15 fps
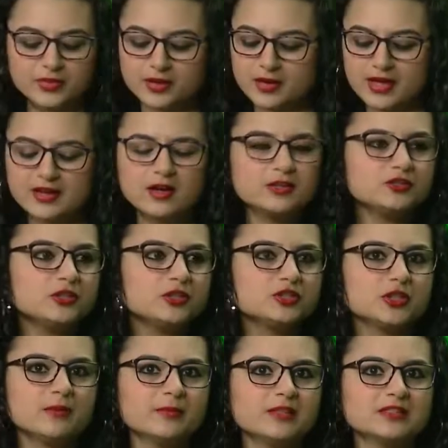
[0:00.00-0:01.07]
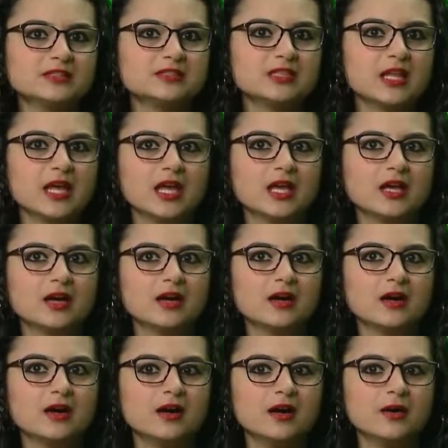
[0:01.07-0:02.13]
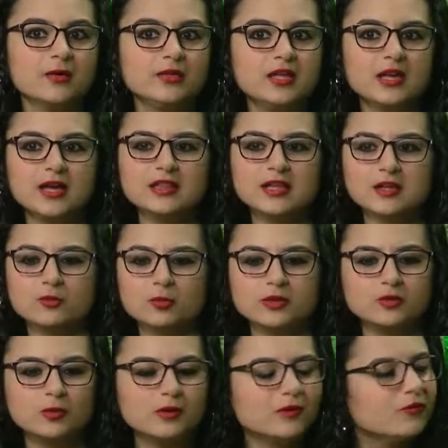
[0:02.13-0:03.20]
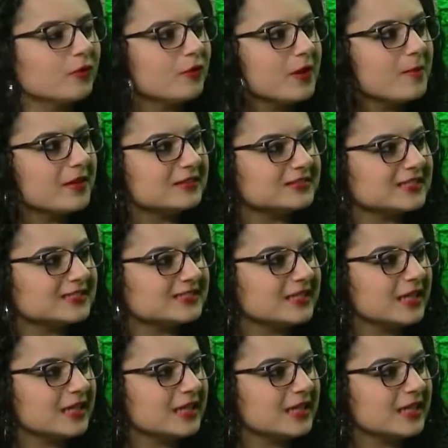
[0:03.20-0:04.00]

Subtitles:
And Andre Drummond is like. He had 24 rebounds last night?